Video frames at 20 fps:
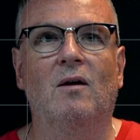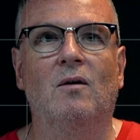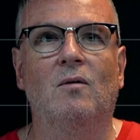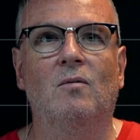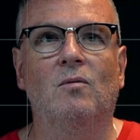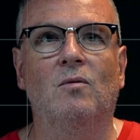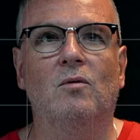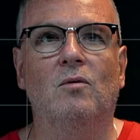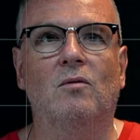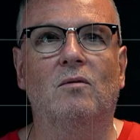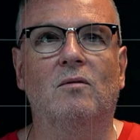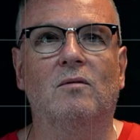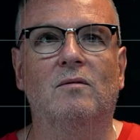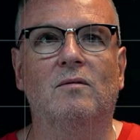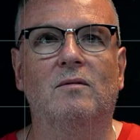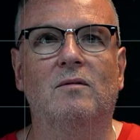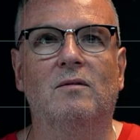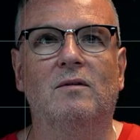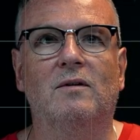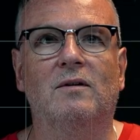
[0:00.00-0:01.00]
we'll
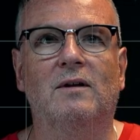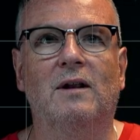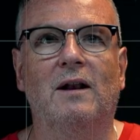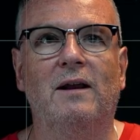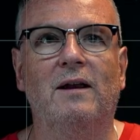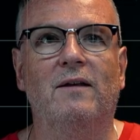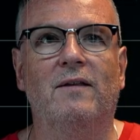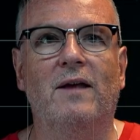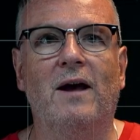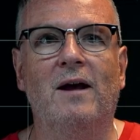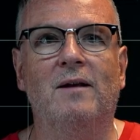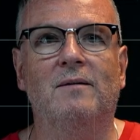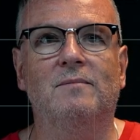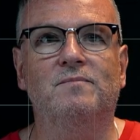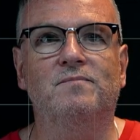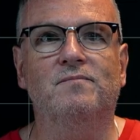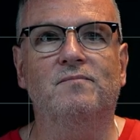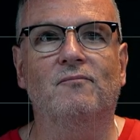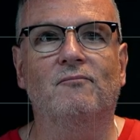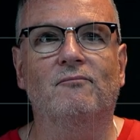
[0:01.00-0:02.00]
clear that,
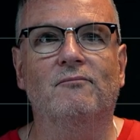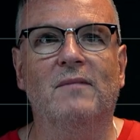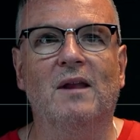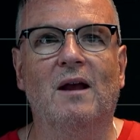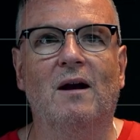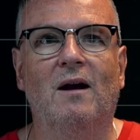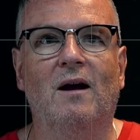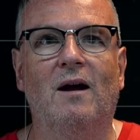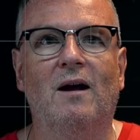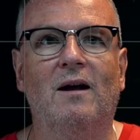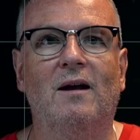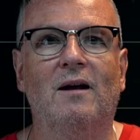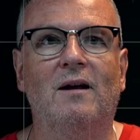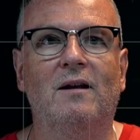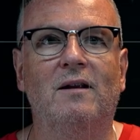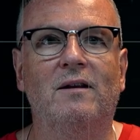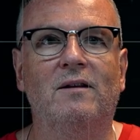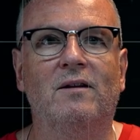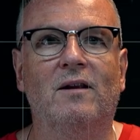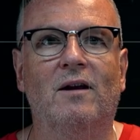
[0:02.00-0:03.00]

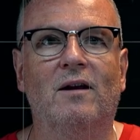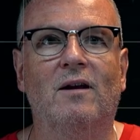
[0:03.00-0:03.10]
and